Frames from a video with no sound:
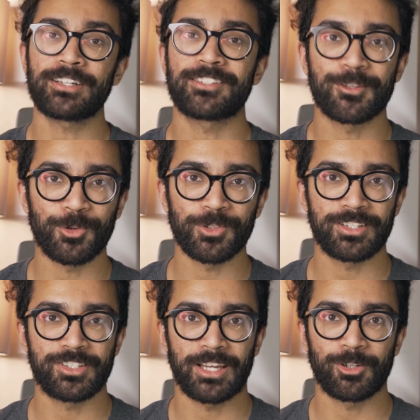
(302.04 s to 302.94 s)
you'd like to support
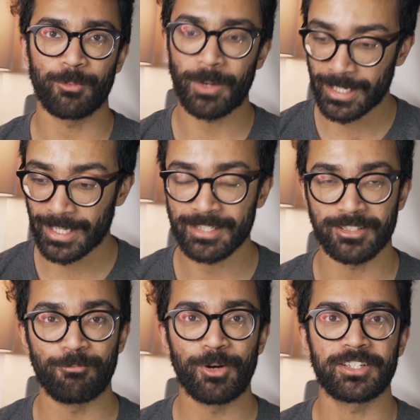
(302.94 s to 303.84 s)
this channel by getting
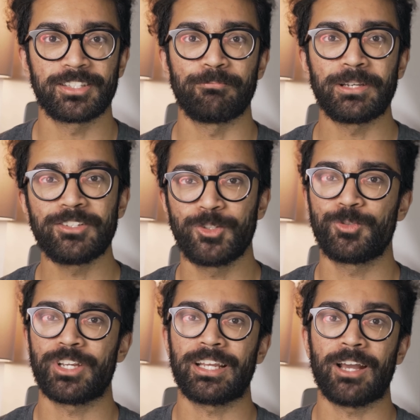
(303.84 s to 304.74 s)
some merch, then please
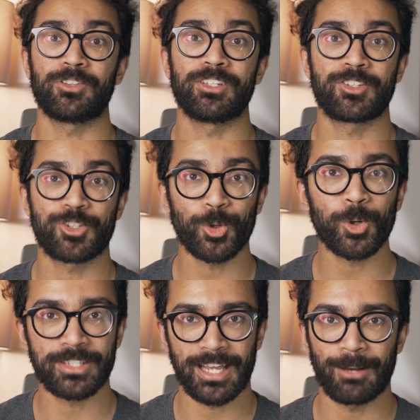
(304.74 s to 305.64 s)
do check out the
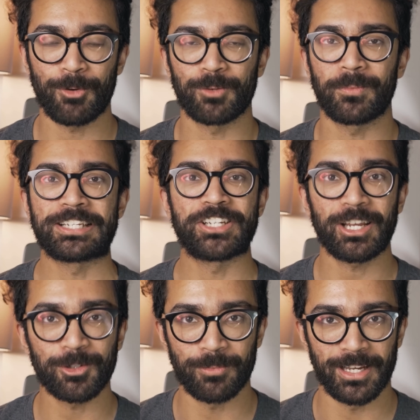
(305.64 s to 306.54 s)
store tab on my
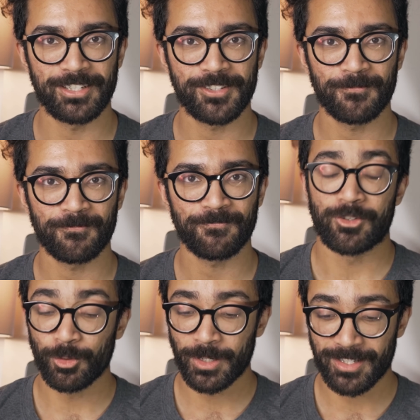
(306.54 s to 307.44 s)
channel page.
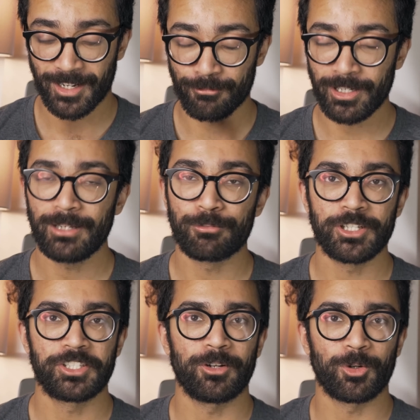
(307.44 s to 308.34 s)
As always, I really
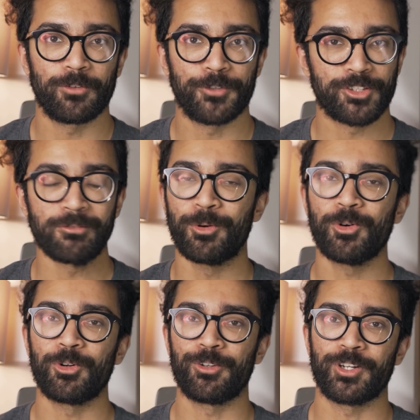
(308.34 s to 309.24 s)
appreciate all of your
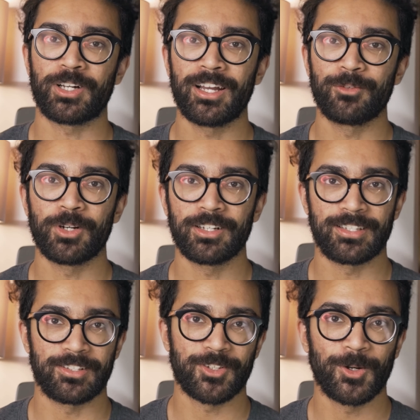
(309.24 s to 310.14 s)
support, all of your kind
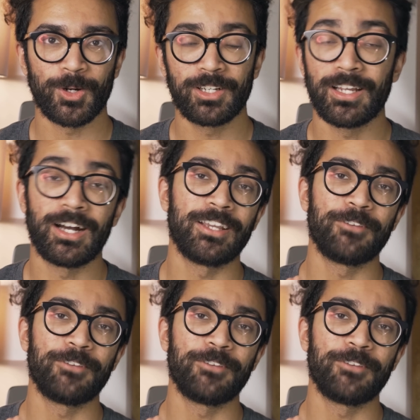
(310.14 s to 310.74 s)
words, and so on.